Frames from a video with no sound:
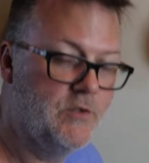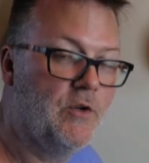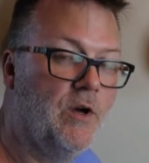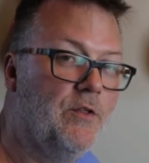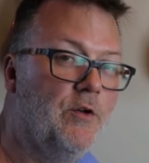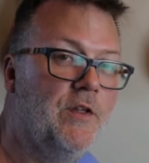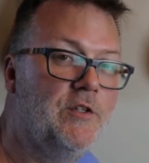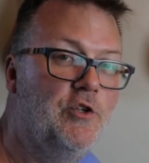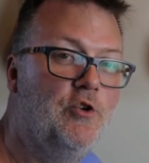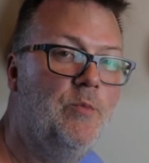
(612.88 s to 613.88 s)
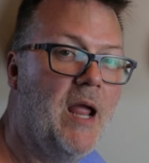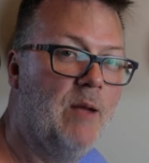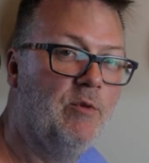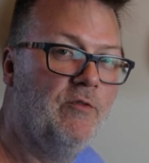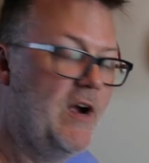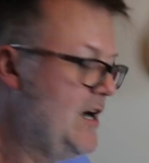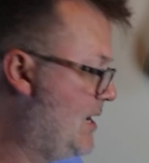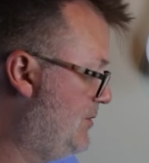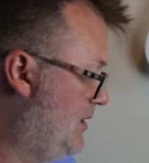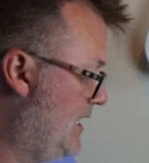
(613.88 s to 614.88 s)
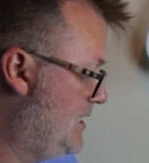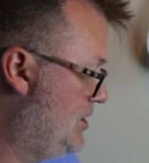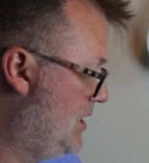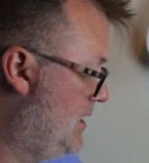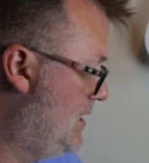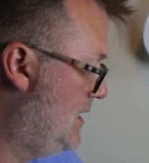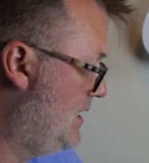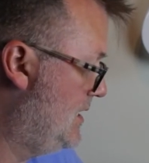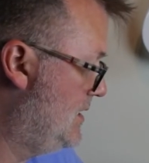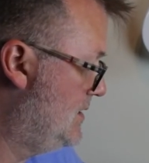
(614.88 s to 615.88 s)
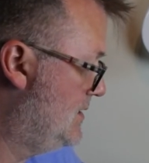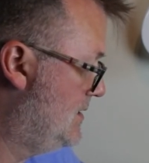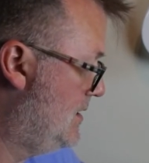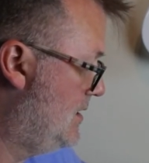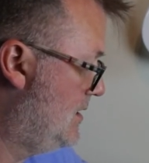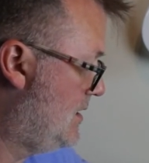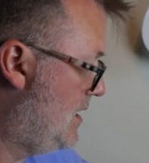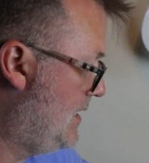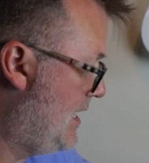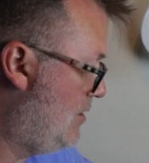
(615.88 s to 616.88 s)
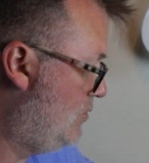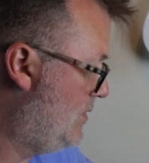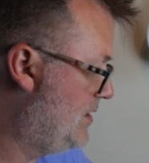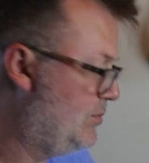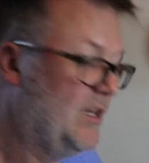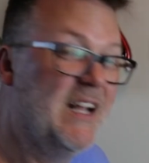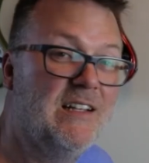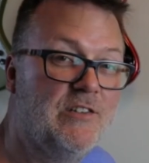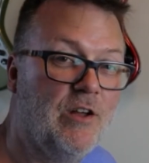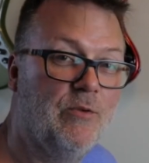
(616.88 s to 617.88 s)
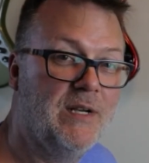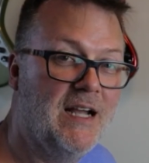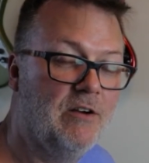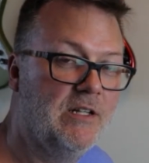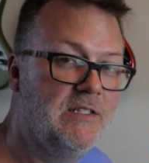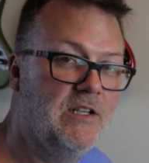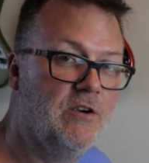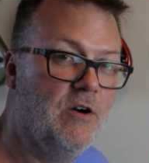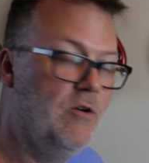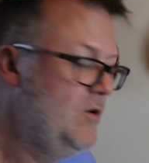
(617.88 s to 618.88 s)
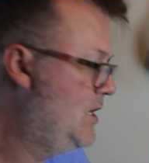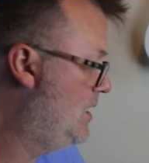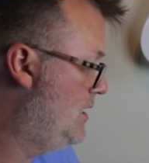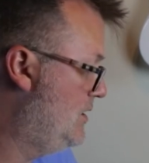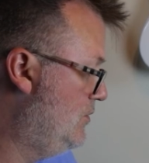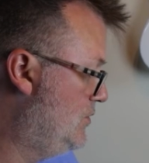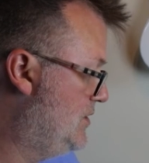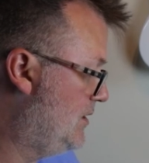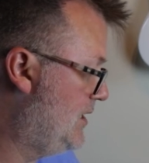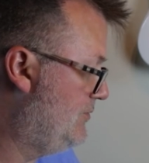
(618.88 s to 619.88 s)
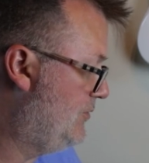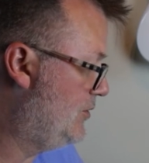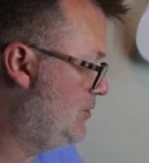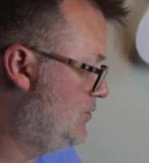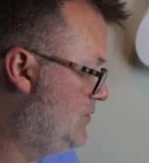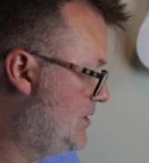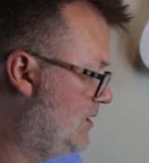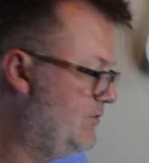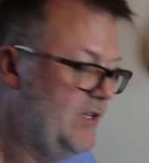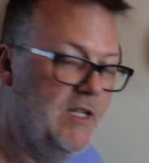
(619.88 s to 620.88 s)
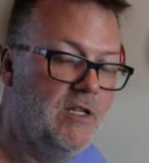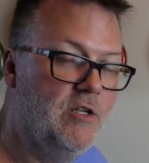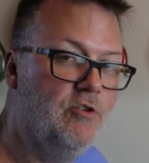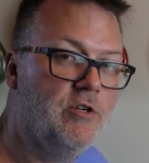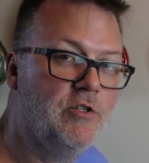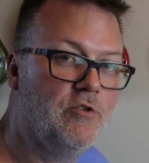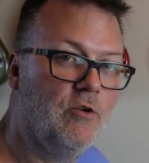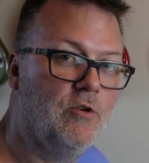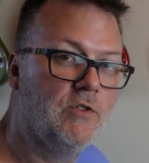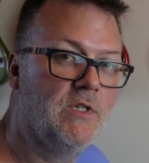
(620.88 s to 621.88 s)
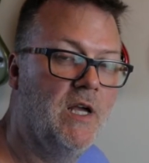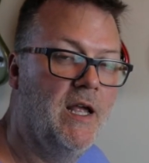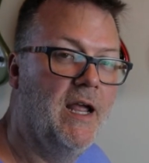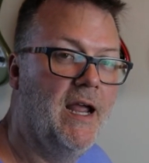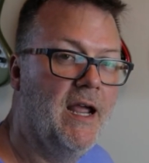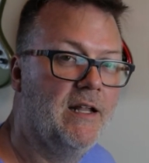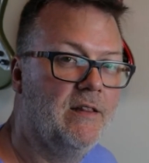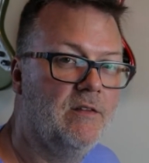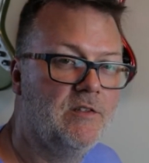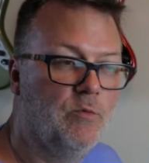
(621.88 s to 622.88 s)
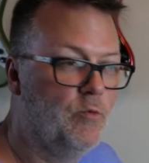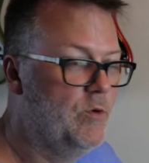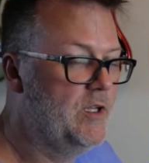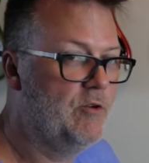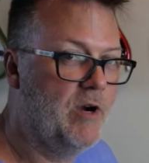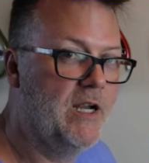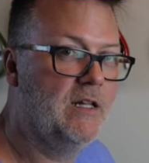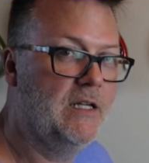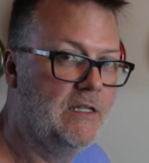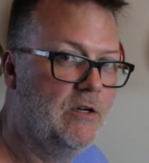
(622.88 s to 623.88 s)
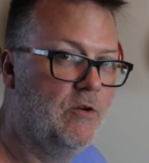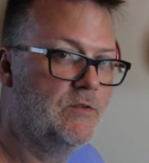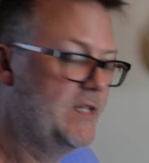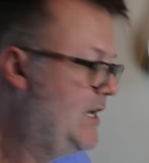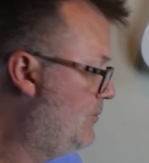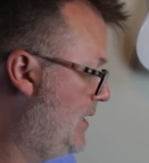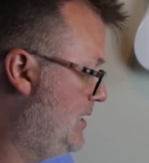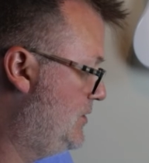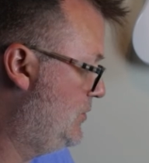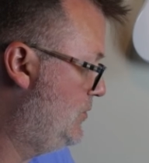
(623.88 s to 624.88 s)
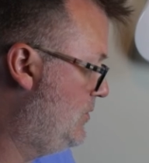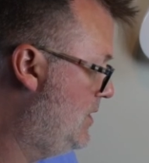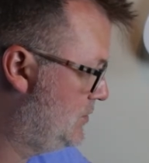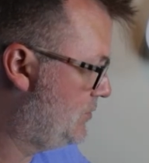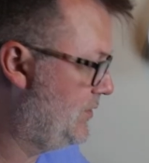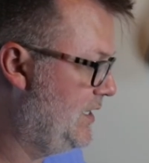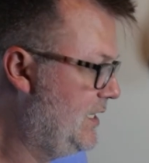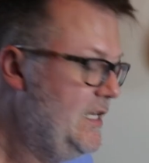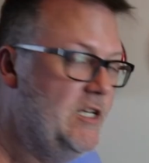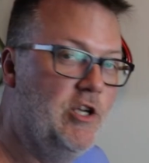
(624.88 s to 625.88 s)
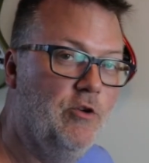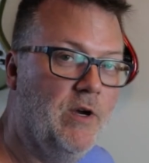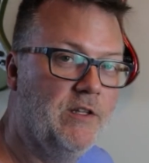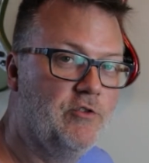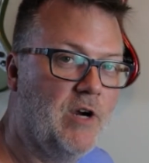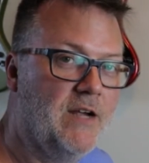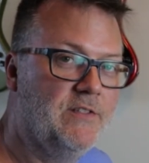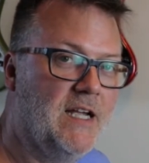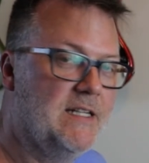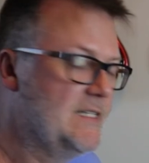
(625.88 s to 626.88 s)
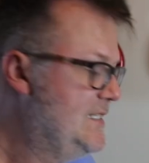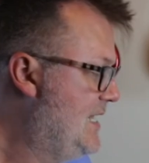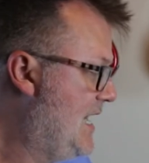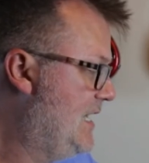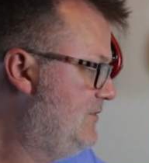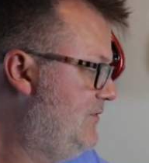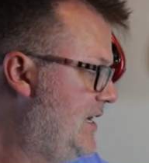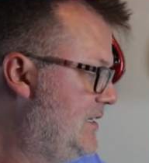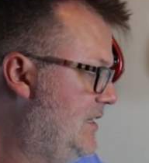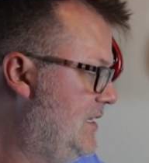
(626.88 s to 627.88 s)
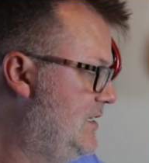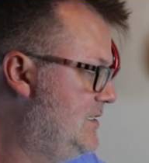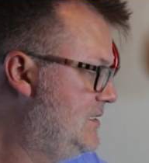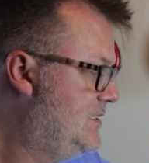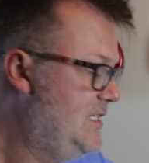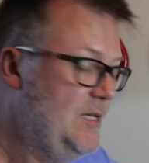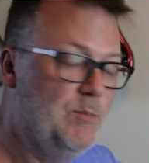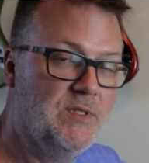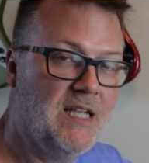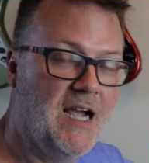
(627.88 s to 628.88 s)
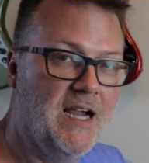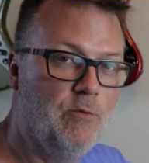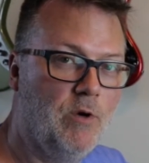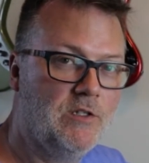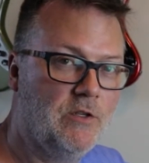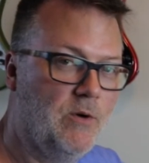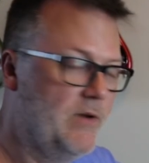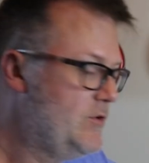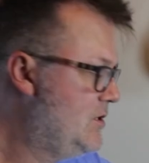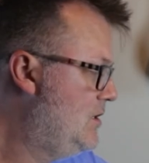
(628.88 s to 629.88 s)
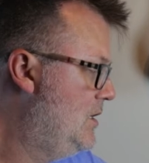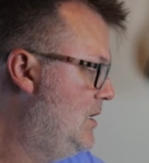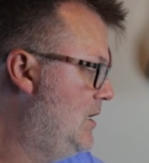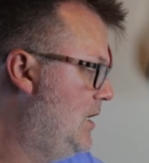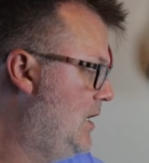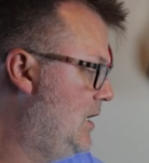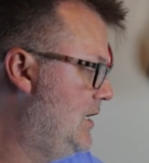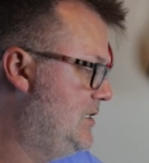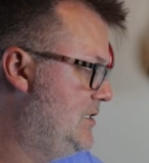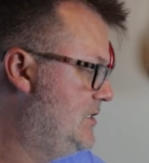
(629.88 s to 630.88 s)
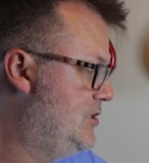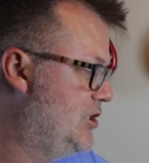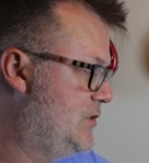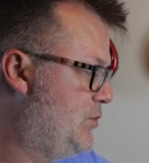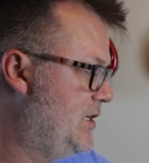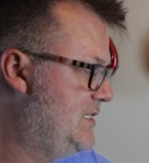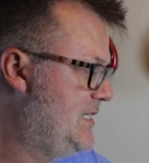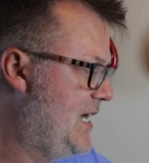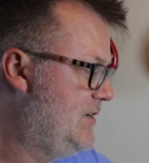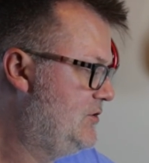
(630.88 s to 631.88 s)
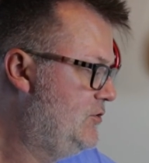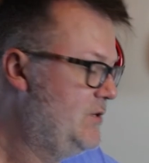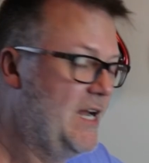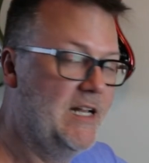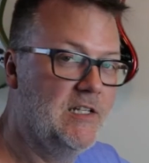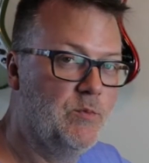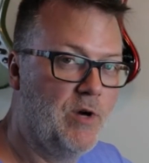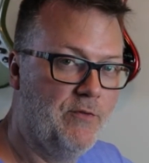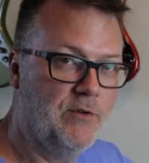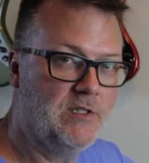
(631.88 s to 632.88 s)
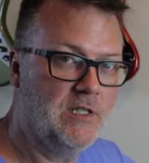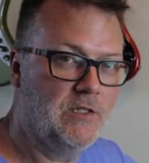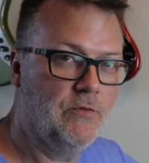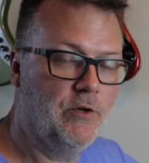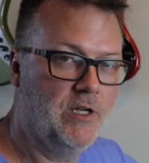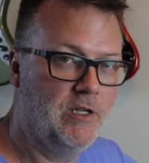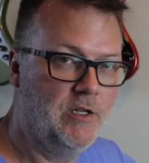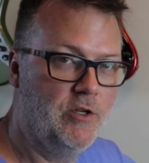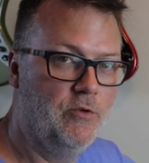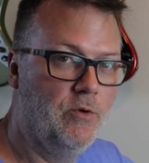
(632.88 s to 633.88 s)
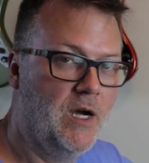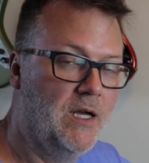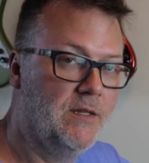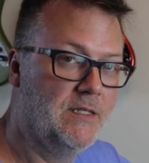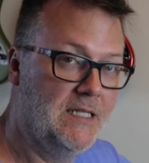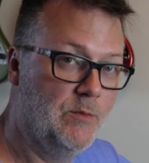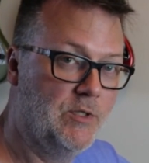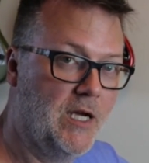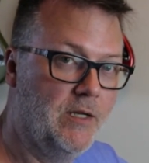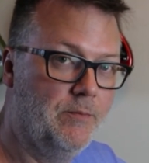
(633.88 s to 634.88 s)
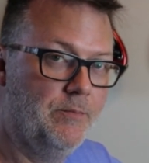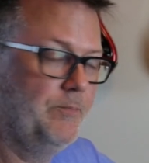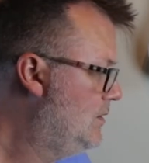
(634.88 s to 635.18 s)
So although the tube amplifier emulation is cut out when the blend is all the way down at 0, you still have full use of the EQ controls and some really great clean tones that way too. So the EQ on the drive side does not affect the steep side whatsoever. It's just preset to Geddy's preferences for EQ on the deep side.